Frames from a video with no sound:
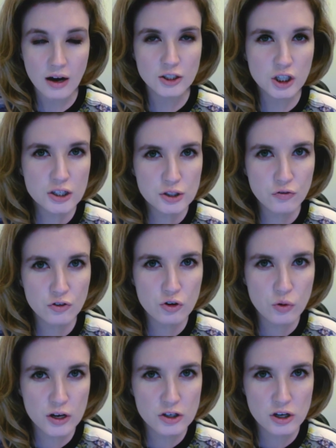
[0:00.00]
Just a few
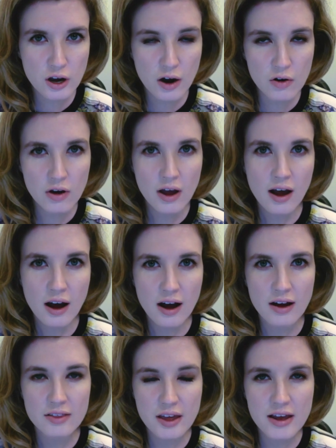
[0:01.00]
weeks ago,
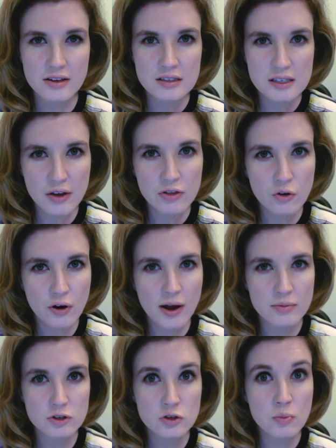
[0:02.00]
they and Seth
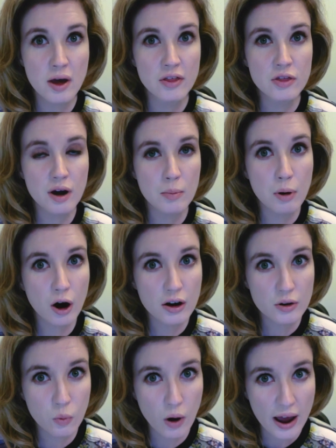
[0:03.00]
Graham Smith
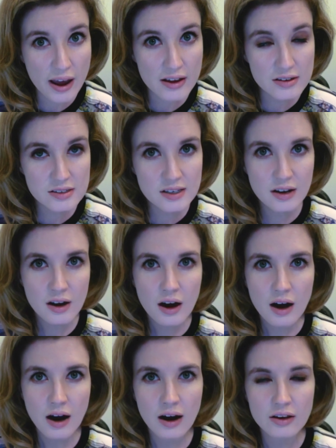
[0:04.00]
parted ways.
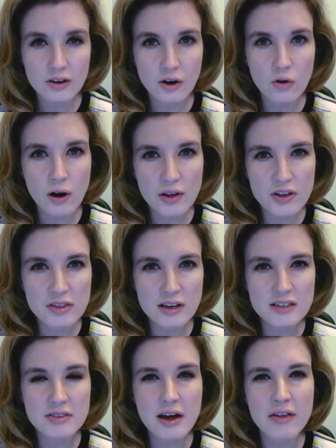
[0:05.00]
You know, I think they
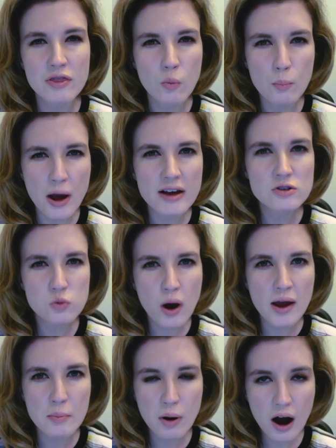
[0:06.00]
did that in the best
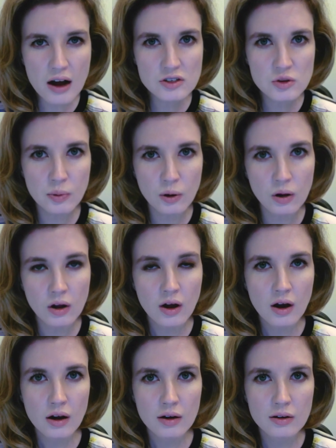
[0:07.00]
way possible,
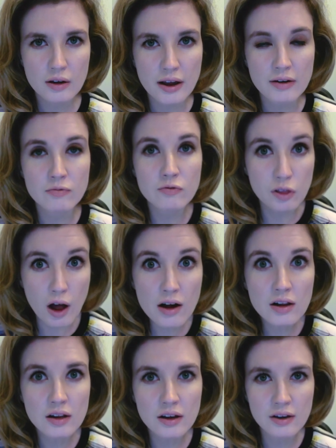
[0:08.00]
and
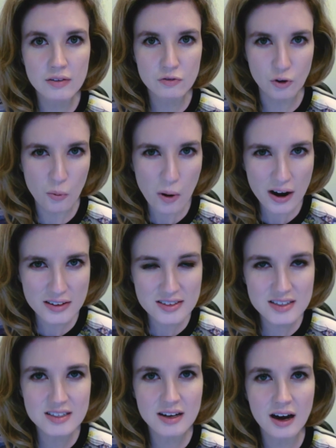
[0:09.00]
luckily, for
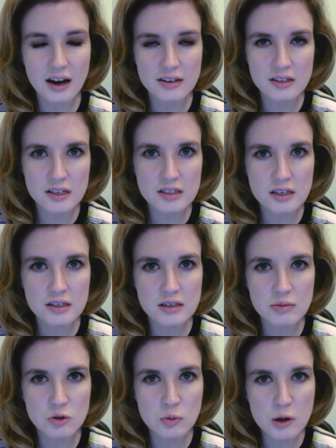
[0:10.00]
once, DC
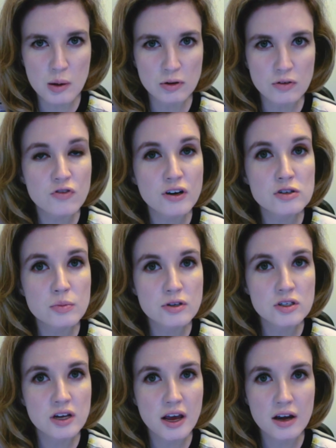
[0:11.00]
seemed to be able to fix a
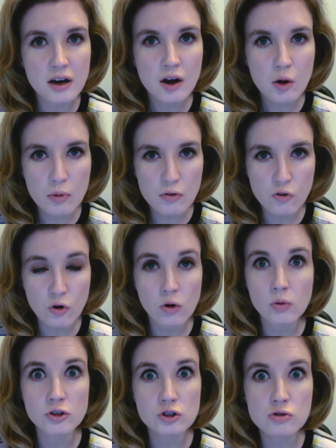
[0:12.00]
mistake before
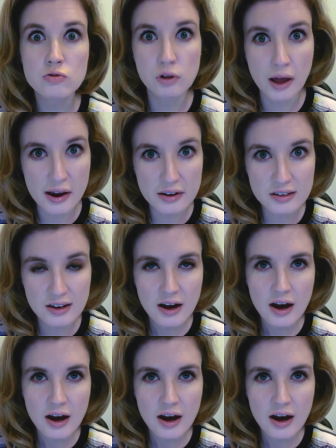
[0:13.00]
it was too late.